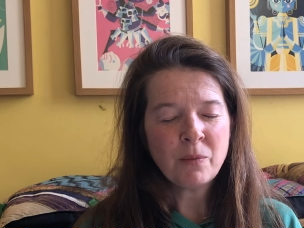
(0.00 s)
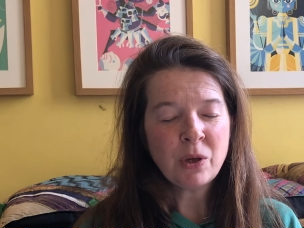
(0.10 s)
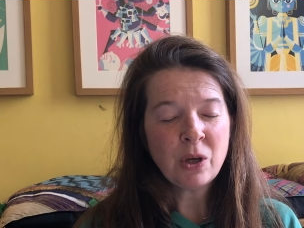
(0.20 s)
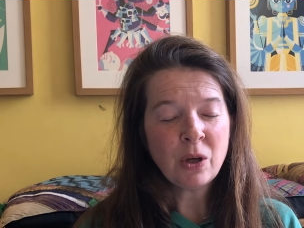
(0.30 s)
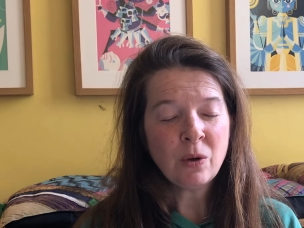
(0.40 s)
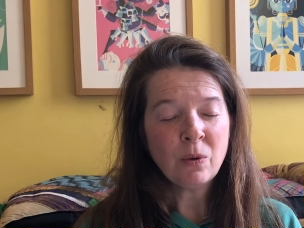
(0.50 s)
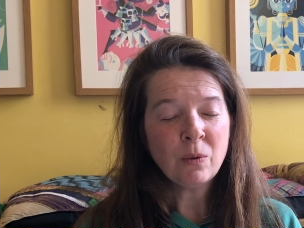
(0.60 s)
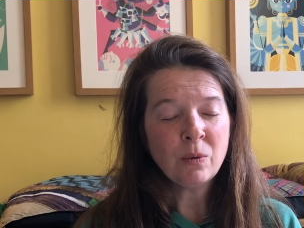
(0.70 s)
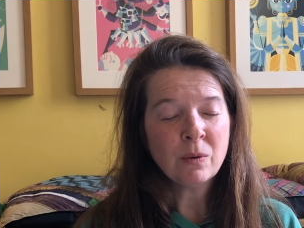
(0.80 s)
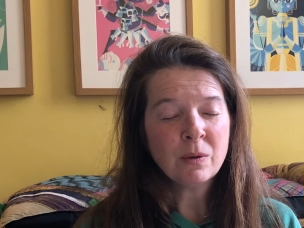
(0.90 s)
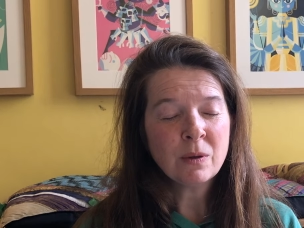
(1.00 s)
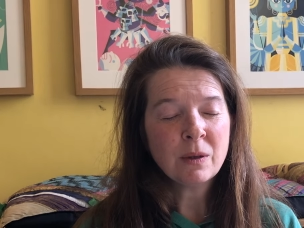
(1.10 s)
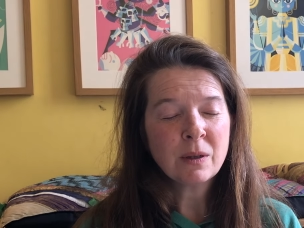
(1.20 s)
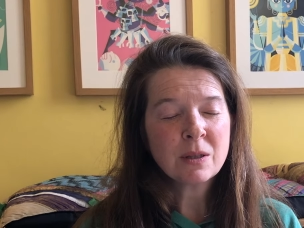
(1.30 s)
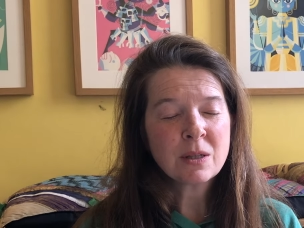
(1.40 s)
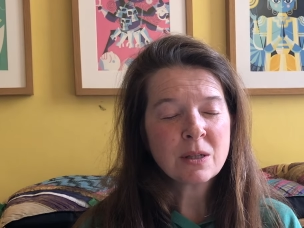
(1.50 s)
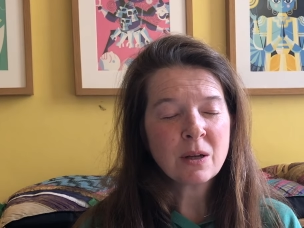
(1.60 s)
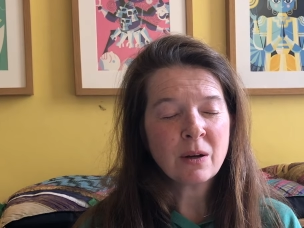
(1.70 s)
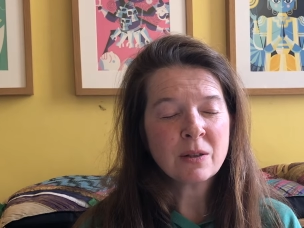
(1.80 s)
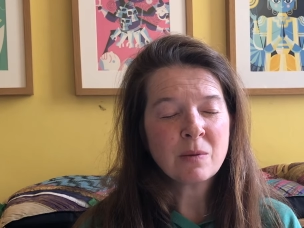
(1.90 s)
new,
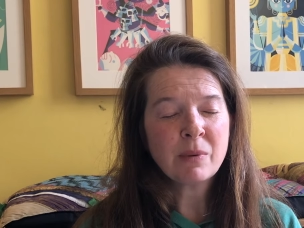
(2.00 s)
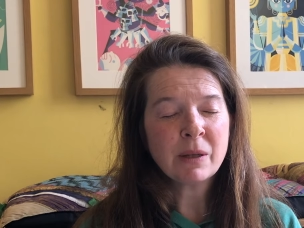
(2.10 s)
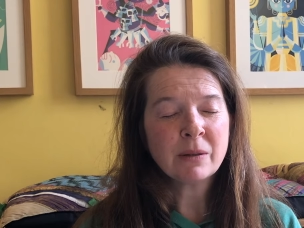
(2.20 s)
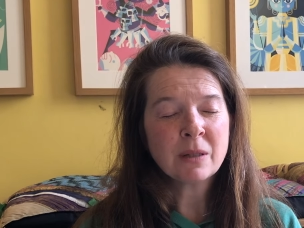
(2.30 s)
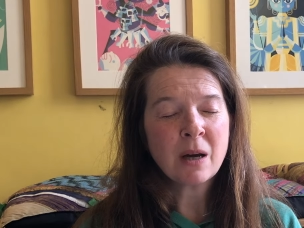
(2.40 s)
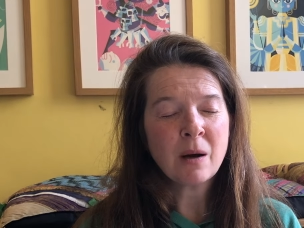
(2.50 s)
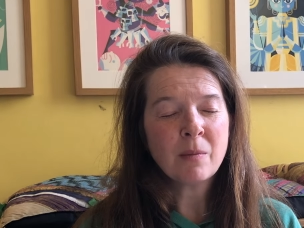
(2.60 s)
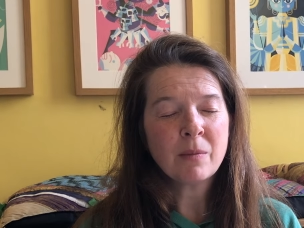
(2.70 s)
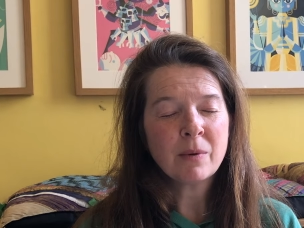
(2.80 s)
starts to build up,